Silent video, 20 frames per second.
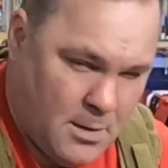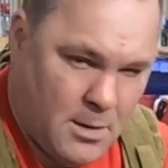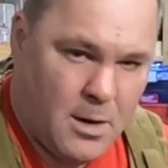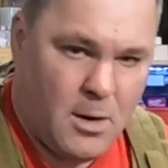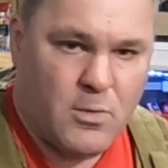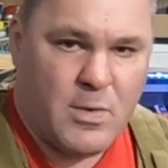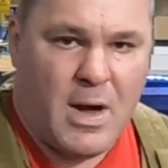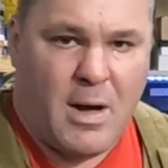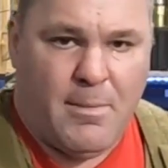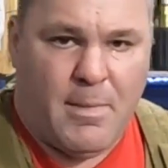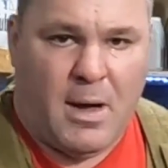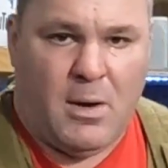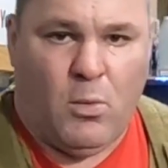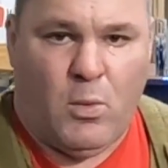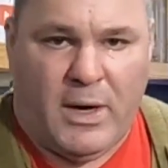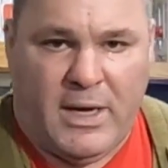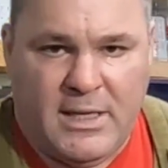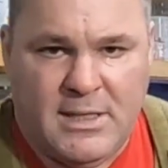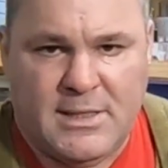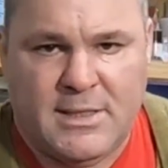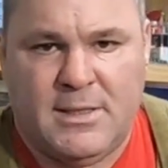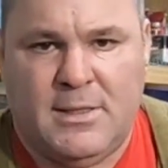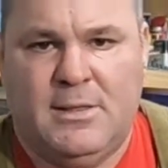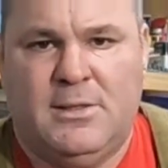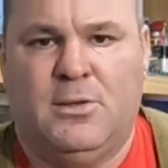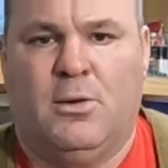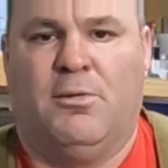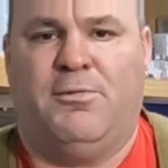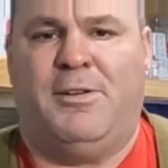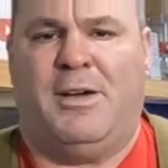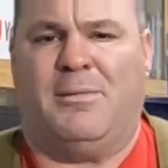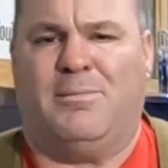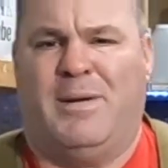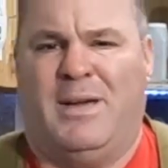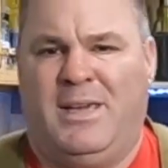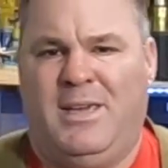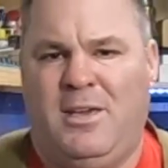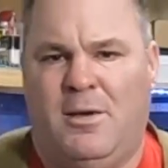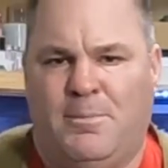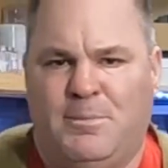around my waist to affect my
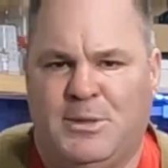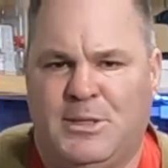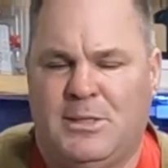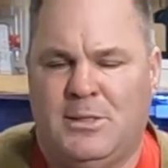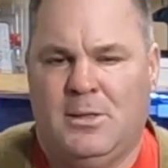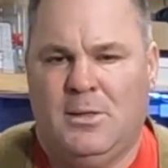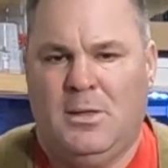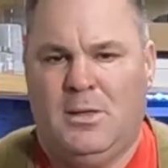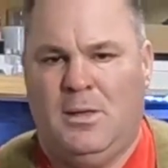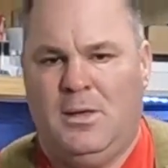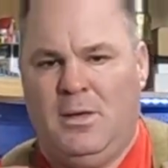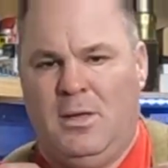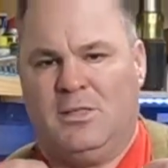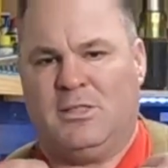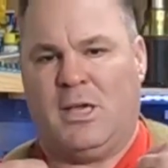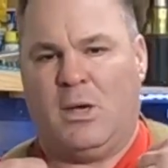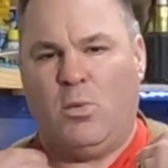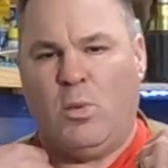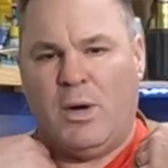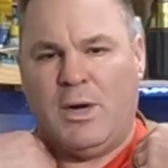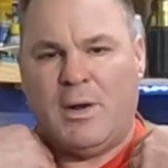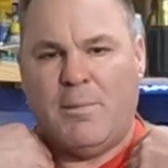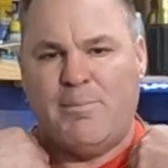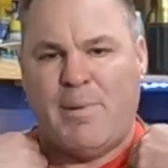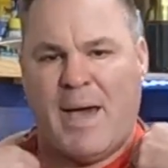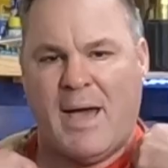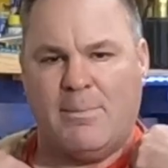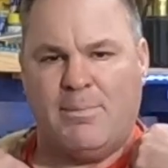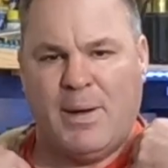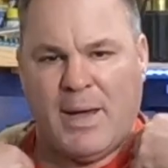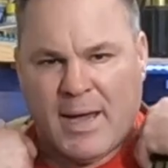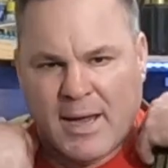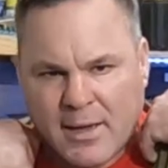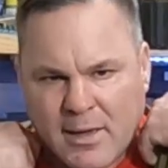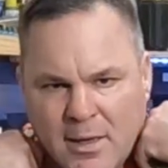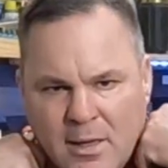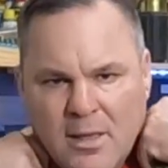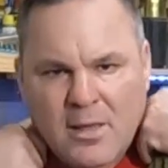hips. It's like wearing a backpack.